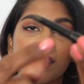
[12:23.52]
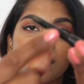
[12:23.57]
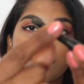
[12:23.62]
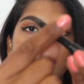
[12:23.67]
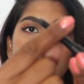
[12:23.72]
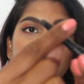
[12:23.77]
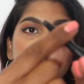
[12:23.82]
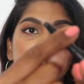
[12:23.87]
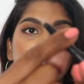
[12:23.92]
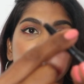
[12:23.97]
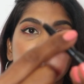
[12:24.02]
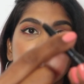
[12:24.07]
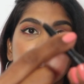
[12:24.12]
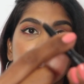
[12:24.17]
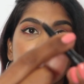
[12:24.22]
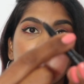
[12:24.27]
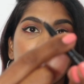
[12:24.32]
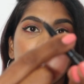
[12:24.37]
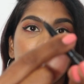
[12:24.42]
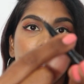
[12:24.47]
I think,
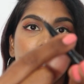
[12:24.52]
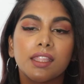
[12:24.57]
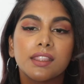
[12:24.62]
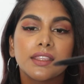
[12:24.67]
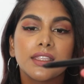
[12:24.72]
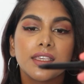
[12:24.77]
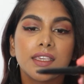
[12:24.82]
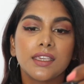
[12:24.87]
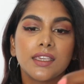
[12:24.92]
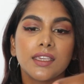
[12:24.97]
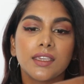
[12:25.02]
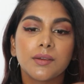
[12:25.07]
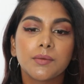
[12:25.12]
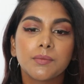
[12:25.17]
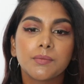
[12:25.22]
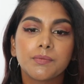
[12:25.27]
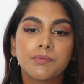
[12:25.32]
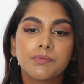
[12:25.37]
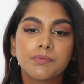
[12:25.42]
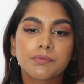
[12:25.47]
and the
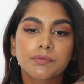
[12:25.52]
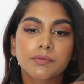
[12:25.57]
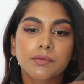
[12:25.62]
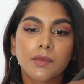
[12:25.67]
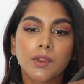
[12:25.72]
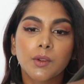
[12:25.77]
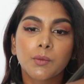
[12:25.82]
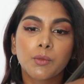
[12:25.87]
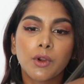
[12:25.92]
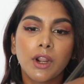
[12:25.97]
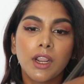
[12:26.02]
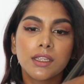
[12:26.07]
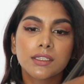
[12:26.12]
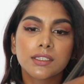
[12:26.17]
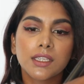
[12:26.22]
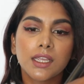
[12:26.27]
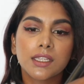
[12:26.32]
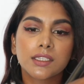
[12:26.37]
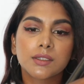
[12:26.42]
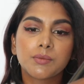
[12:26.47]
brow
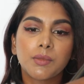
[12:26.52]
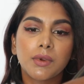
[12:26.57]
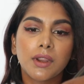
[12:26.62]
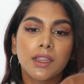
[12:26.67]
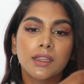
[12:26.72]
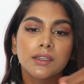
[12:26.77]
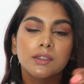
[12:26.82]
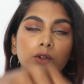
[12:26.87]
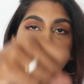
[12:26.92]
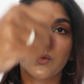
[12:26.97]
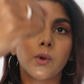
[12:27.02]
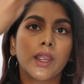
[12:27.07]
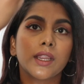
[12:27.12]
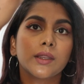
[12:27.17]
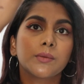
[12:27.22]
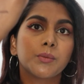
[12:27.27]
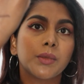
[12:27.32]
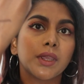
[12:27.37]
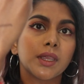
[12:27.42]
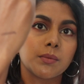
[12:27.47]
side is
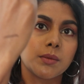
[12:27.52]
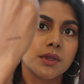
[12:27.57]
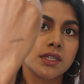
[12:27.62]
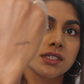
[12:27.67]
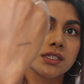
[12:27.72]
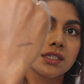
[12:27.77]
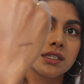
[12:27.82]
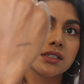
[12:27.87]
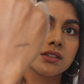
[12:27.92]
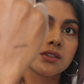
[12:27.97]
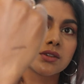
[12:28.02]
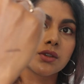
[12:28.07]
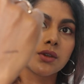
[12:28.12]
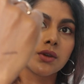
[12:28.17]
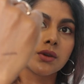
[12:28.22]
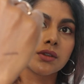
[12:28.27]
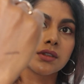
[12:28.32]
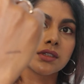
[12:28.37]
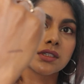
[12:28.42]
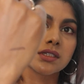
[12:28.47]
quite pigmented,
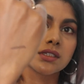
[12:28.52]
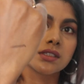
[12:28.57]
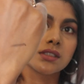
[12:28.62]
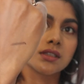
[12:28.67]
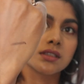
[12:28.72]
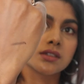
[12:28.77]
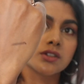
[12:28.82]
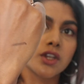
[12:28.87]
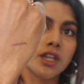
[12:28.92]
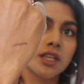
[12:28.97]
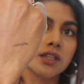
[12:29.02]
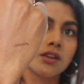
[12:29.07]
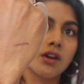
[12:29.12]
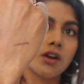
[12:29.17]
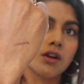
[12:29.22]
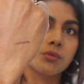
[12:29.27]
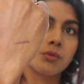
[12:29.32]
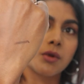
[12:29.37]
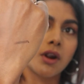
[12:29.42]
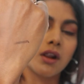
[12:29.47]
so this is the shade
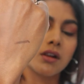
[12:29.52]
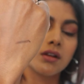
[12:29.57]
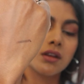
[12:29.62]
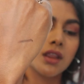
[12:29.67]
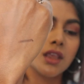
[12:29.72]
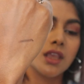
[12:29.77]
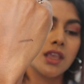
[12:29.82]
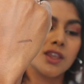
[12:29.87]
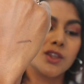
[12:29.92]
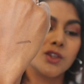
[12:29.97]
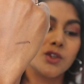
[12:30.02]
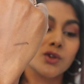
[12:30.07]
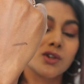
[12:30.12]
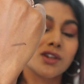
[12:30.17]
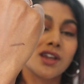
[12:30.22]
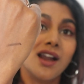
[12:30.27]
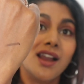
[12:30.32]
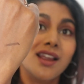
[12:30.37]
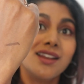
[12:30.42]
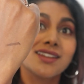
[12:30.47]
dark brown. You
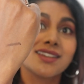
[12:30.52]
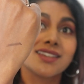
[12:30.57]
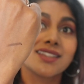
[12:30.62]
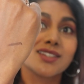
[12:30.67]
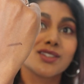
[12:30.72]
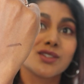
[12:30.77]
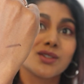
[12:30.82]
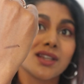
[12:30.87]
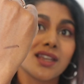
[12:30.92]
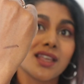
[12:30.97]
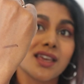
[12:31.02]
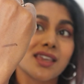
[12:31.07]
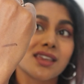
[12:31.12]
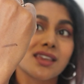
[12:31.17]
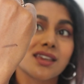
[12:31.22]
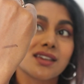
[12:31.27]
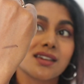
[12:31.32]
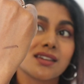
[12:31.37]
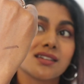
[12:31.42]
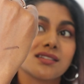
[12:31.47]
kind of need to
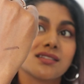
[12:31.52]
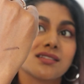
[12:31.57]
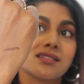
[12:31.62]
like